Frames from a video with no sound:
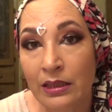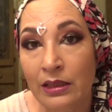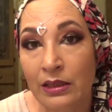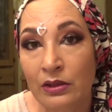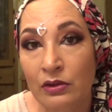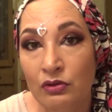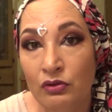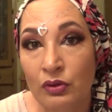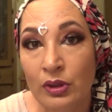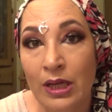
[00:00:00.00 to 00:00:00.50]

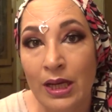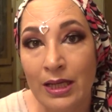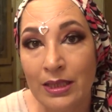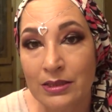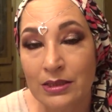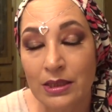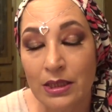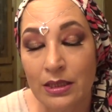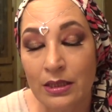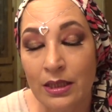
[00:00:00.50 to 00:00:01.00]
and you
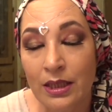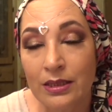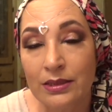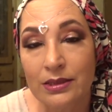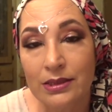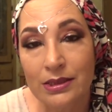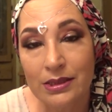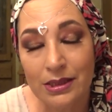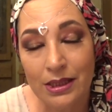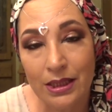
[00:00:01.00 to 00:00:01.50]
guys cannot
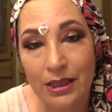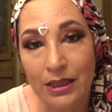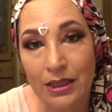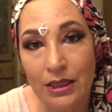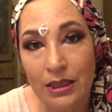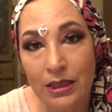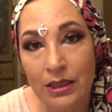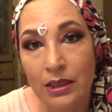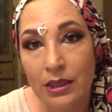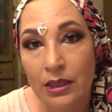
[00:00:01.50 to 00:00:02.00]
see
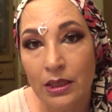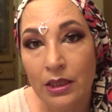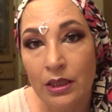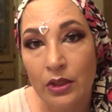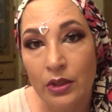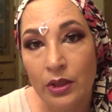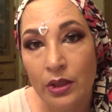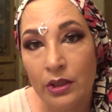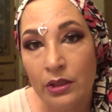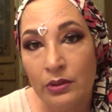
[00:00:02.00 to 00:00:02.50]

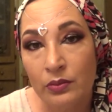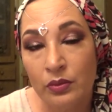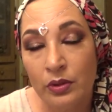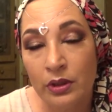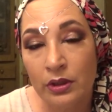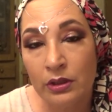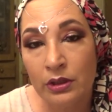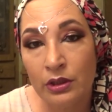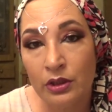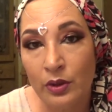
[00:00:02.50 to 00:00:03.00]

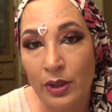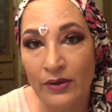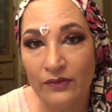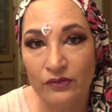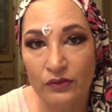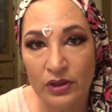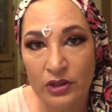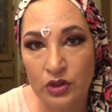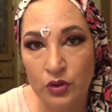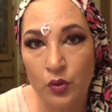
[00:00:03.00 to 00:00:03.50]
what you know
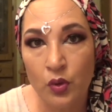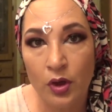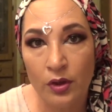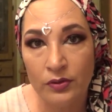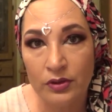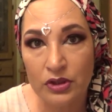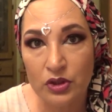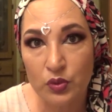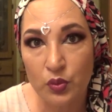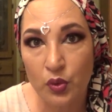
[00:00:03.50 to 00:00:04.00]
after I do all
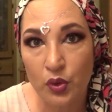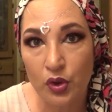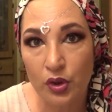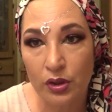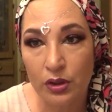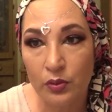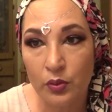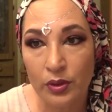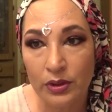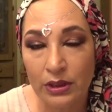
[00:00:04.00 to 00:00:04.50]
this
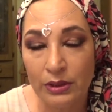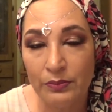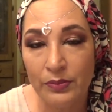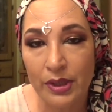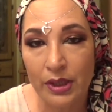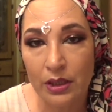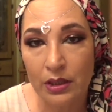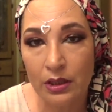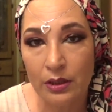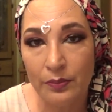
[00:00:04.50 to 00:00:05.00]
work what the
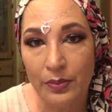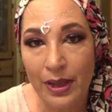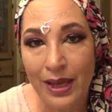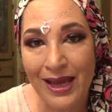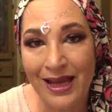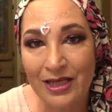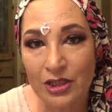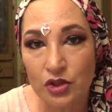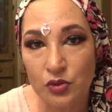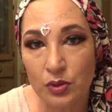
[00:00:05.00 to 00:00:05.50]
makeup
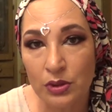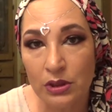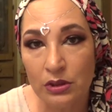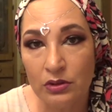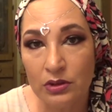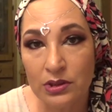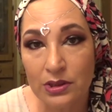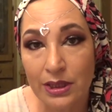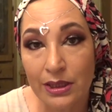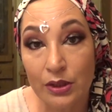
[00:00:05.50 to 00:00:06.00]
actually
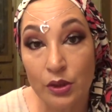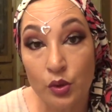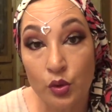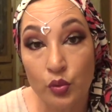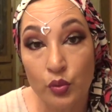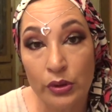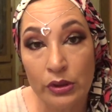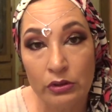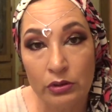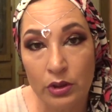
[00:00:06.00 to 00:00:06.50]
looks like the
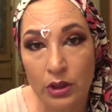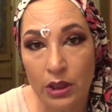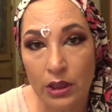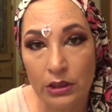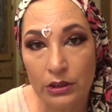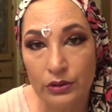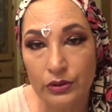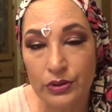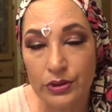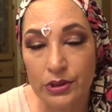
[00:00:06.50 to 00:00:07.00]
real
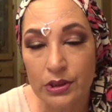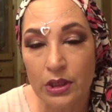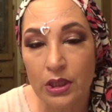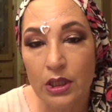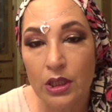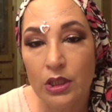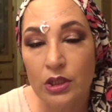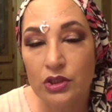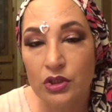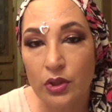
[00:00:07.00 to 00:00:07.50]
colors.
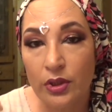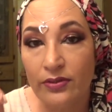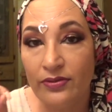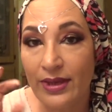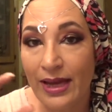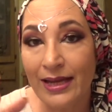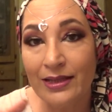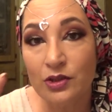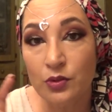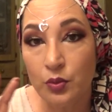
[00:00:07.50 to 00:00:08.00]
So
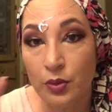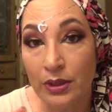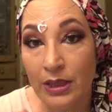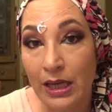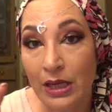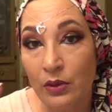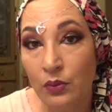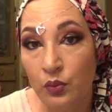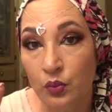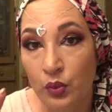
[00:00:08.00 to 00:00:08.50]
that's what
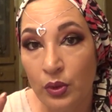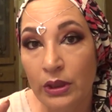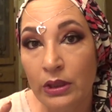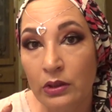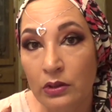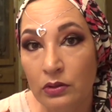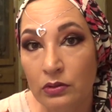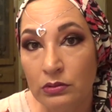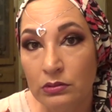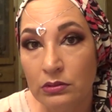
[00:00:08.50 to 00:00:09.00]
I
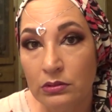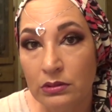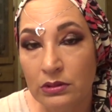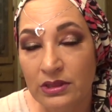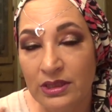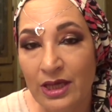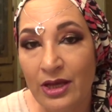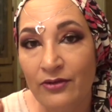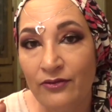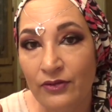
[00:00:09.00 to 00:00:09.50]
will
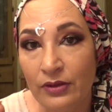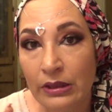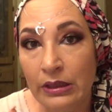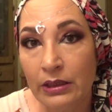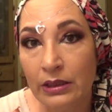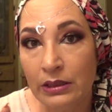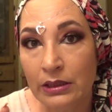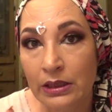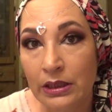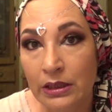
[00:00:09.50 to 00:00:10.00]

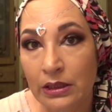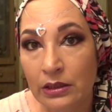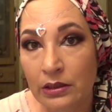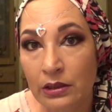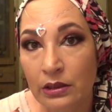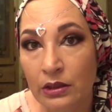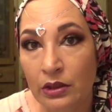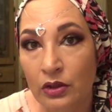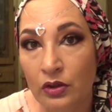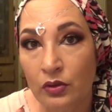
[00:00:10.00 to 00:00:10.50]
definitely
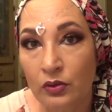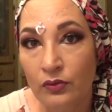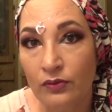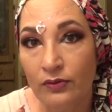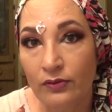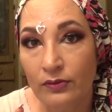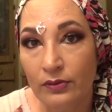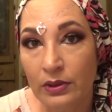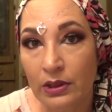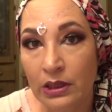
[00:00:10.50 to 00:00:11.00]
you know
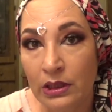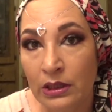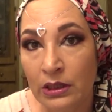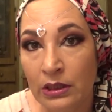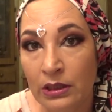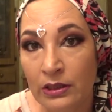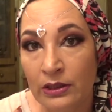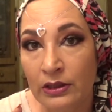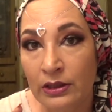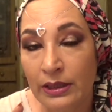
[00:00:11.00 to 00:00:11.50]

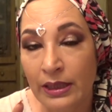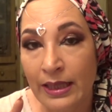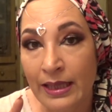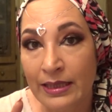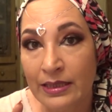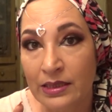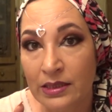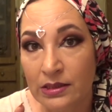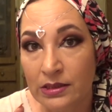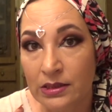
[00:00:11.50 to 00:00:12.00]
uh,
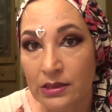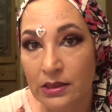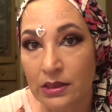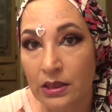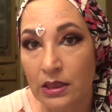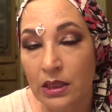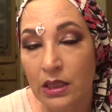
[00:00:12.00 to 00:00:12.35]
edit.